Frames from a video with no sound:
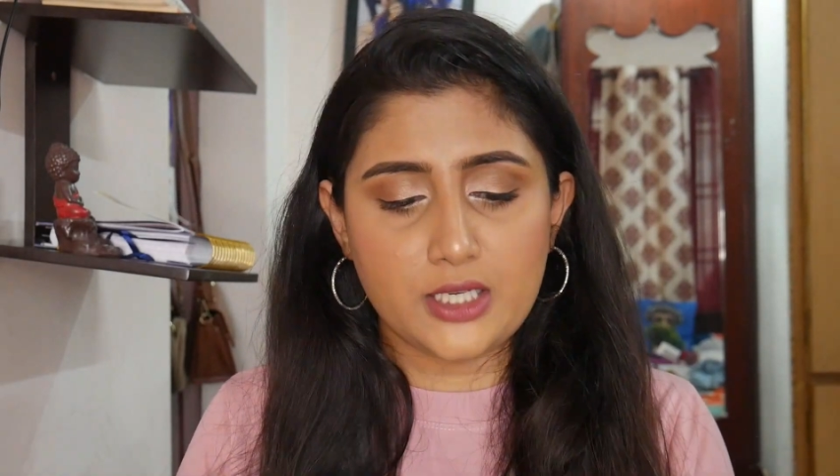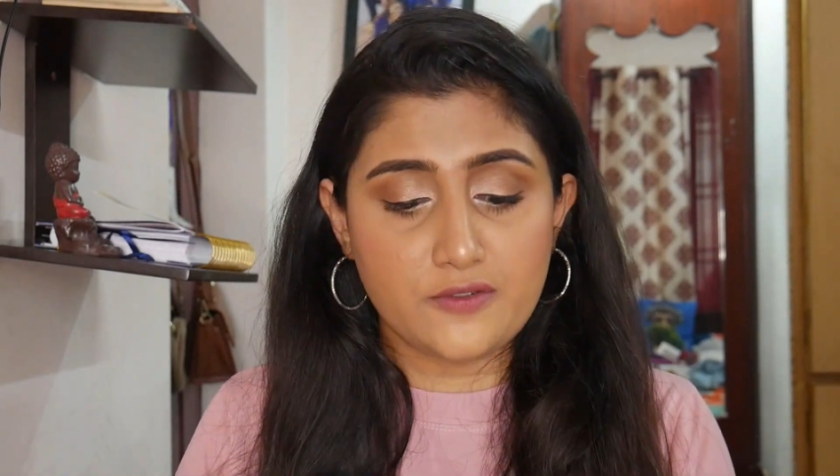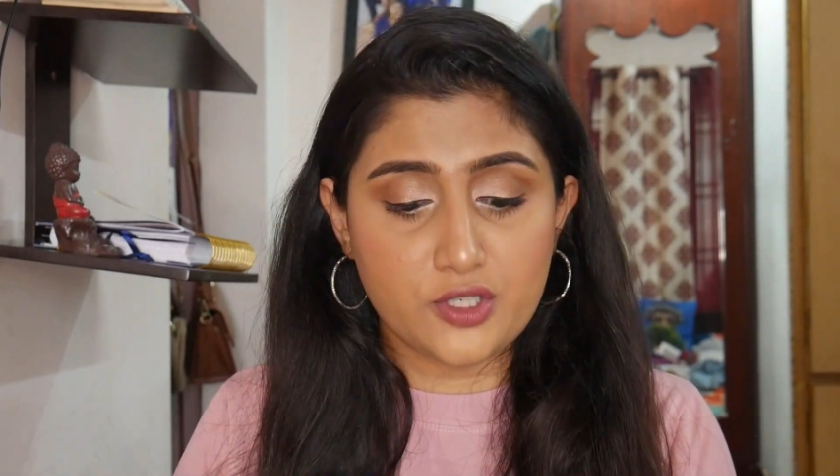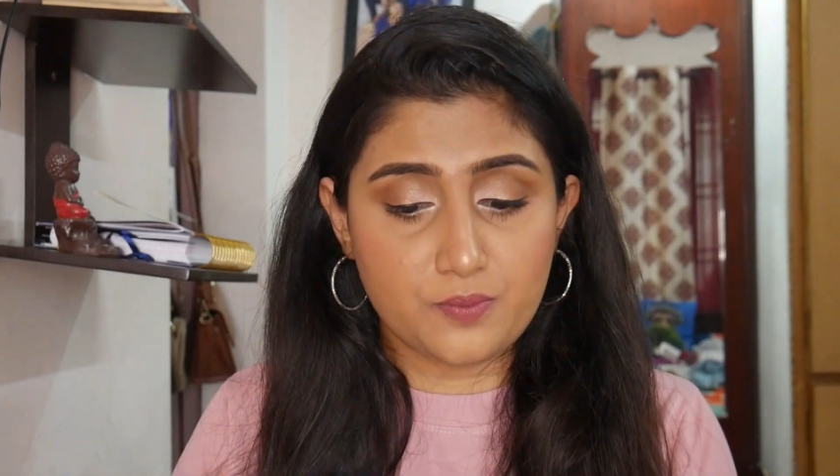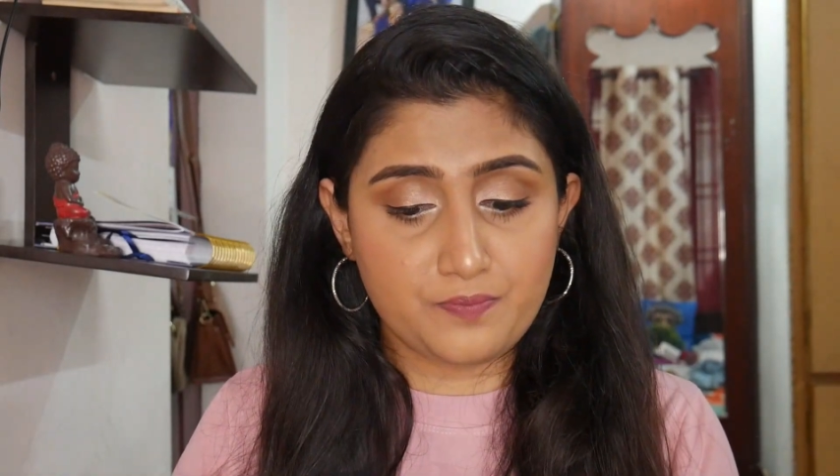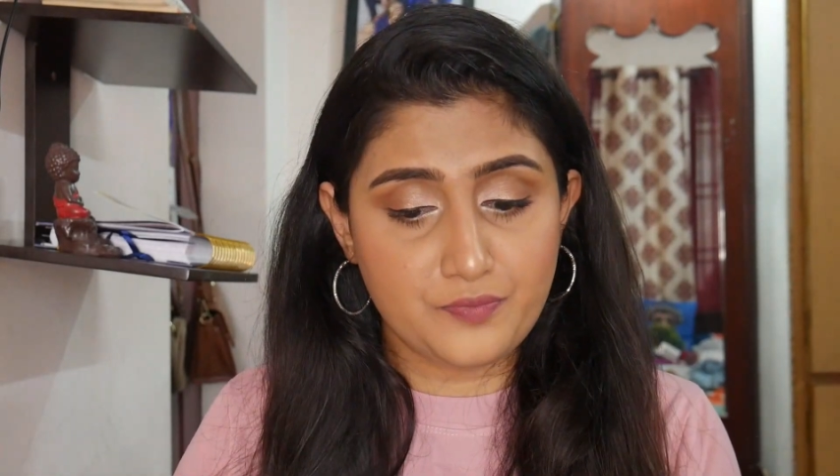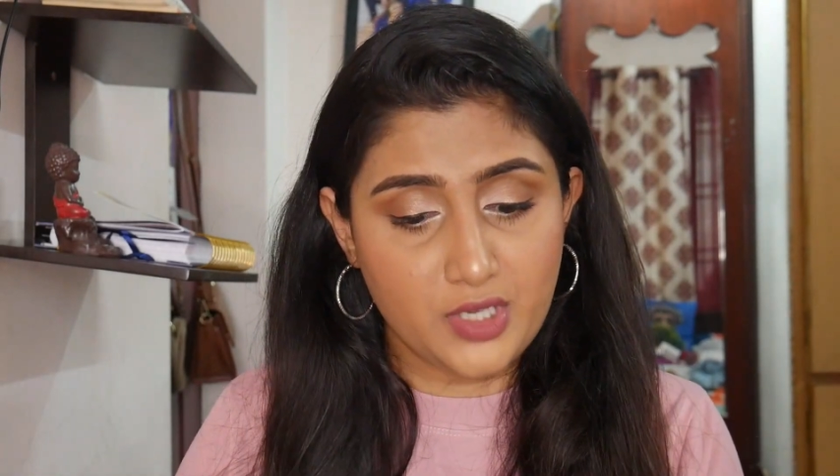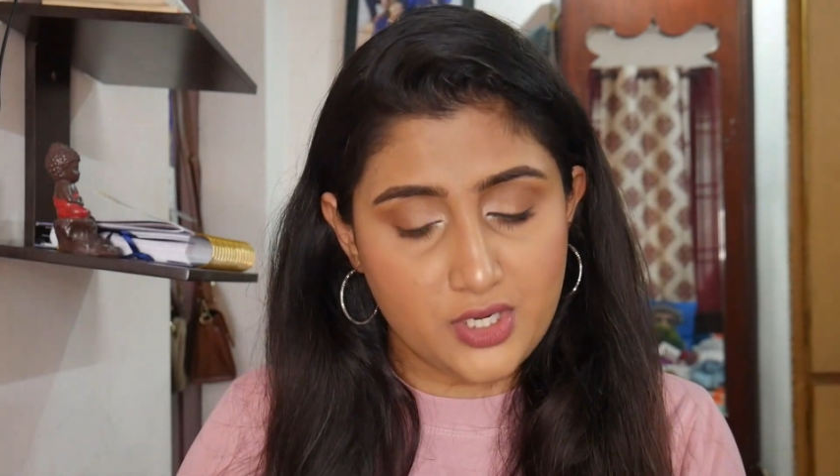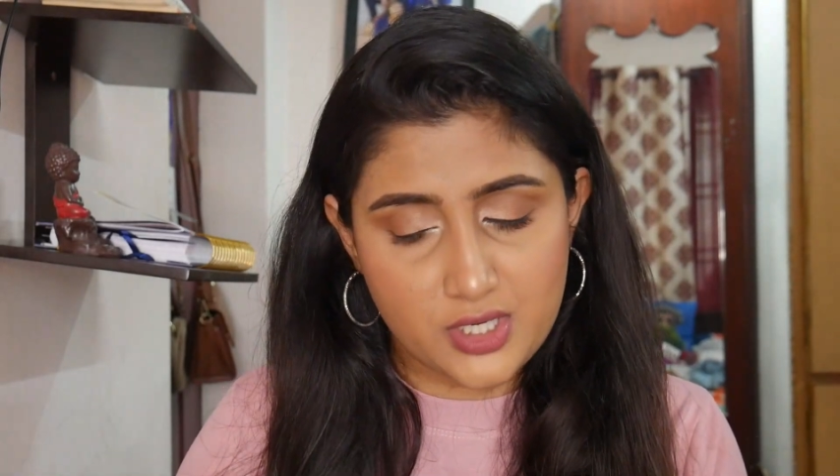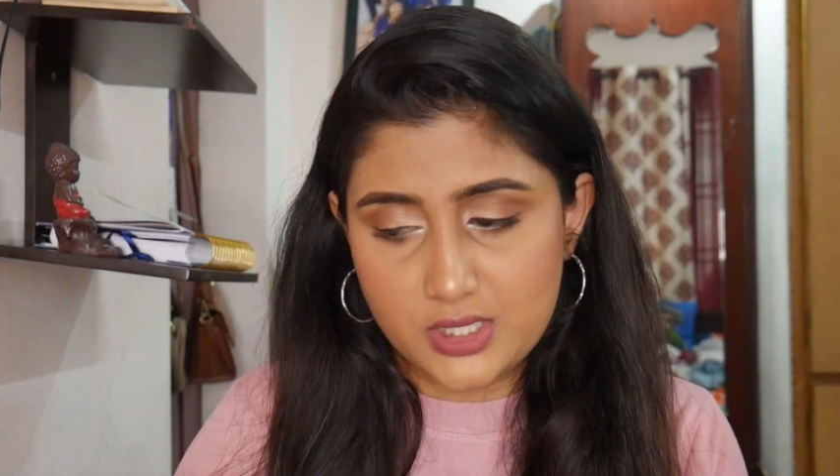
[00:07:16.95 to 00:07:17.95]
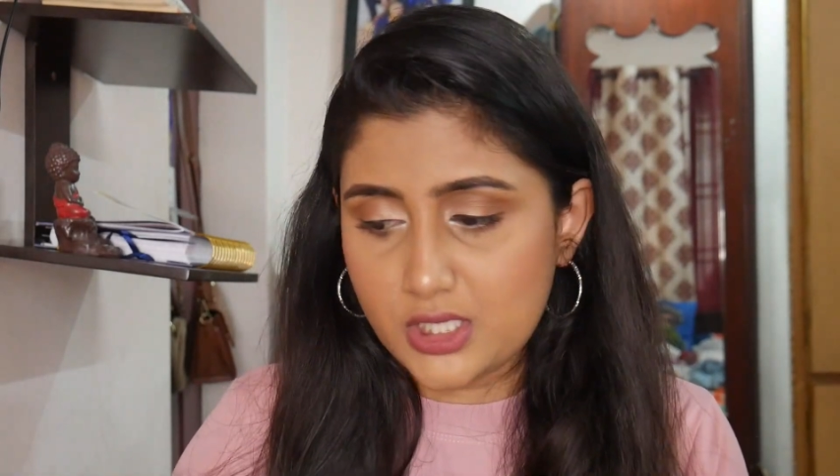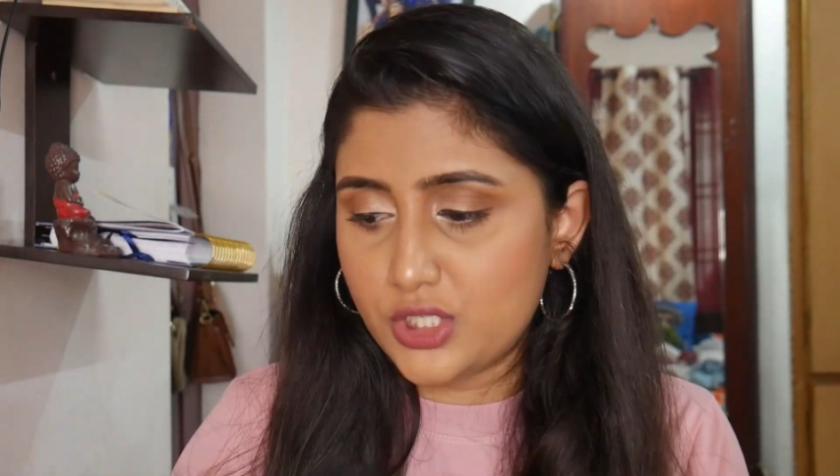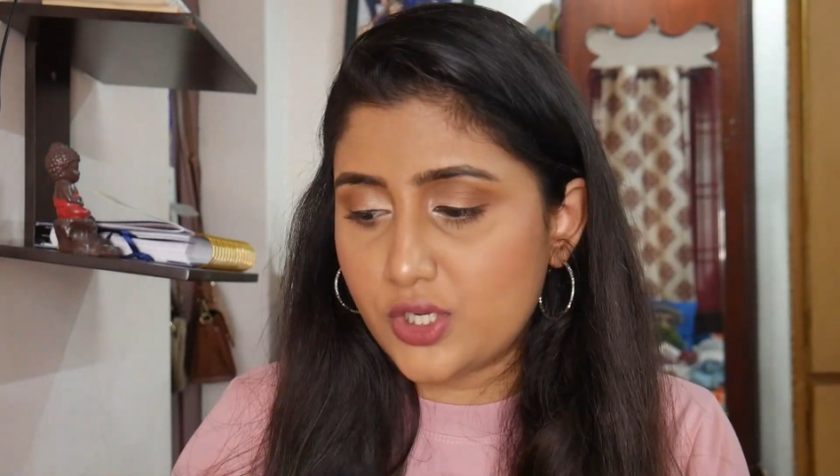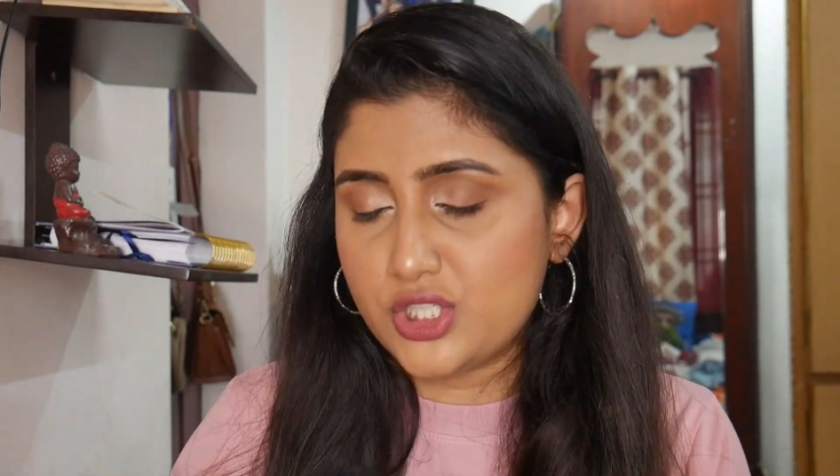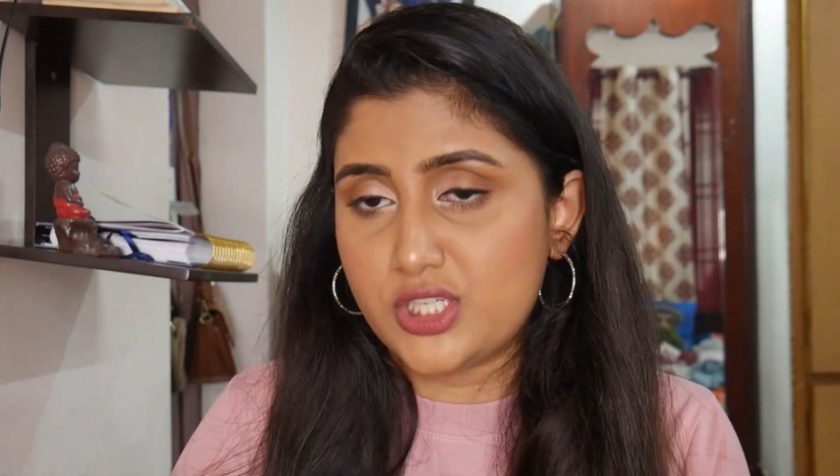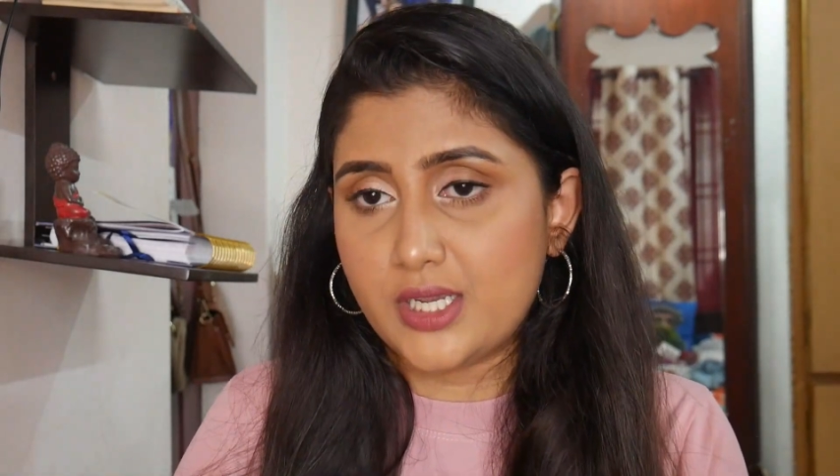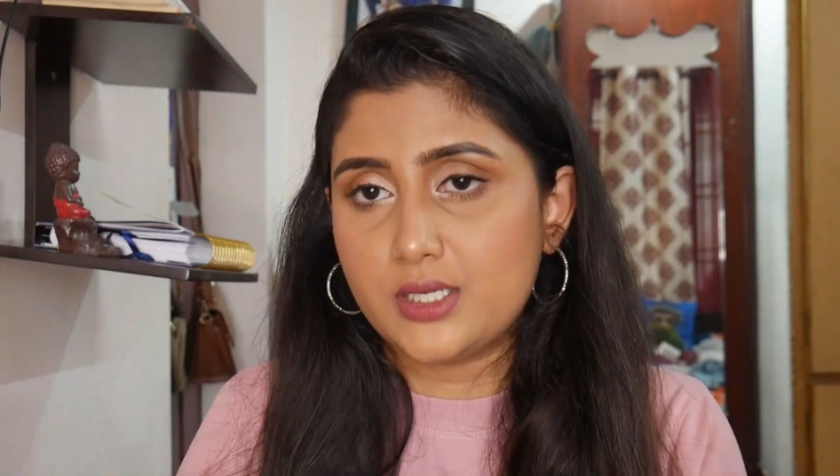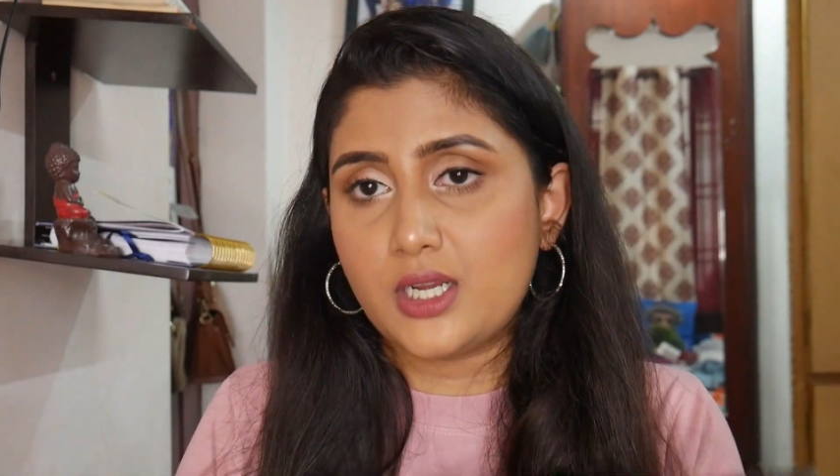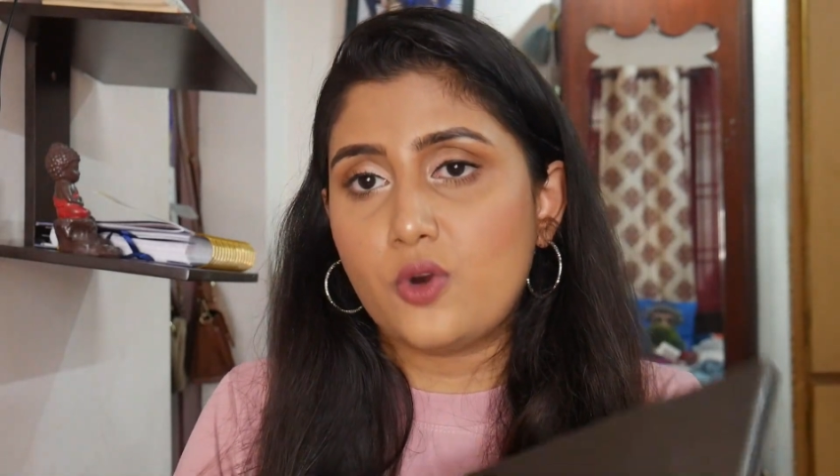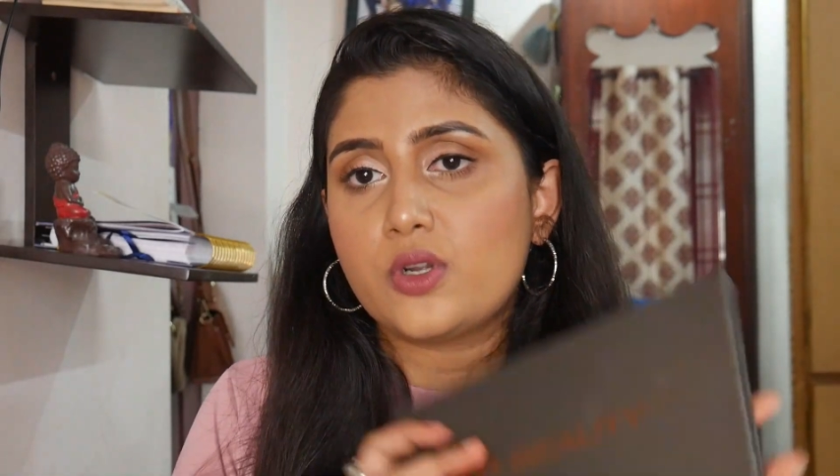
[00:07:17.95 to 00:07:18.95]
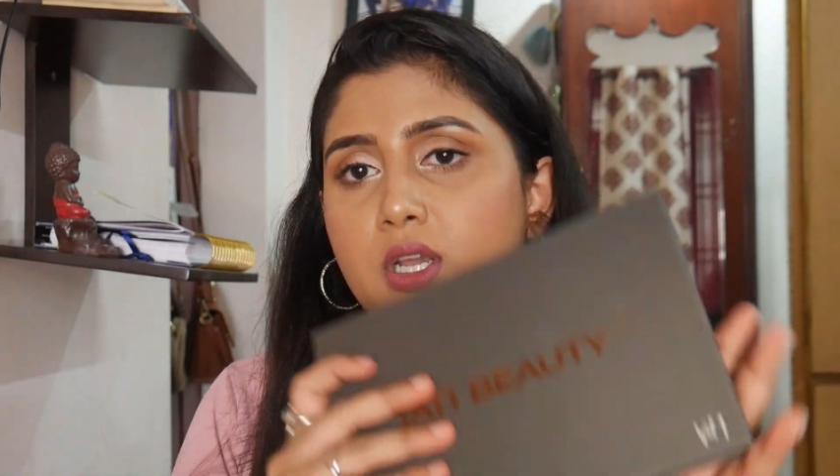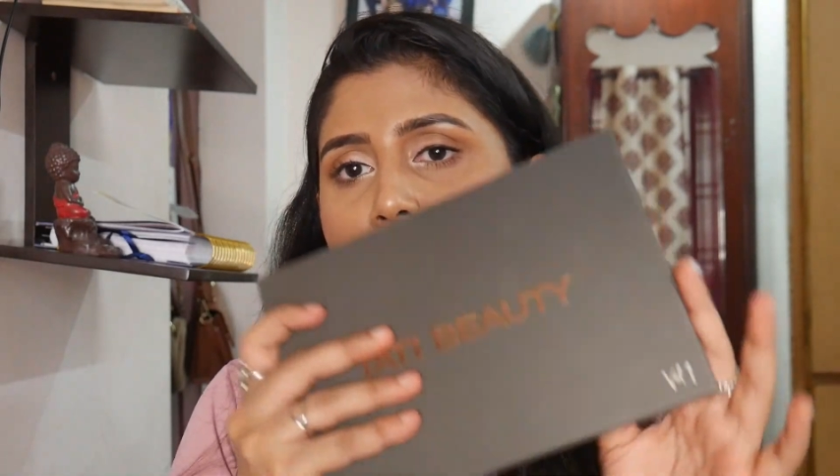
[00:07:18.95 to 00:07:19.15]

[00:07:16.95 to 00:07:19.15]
If you're interested, you can check it out.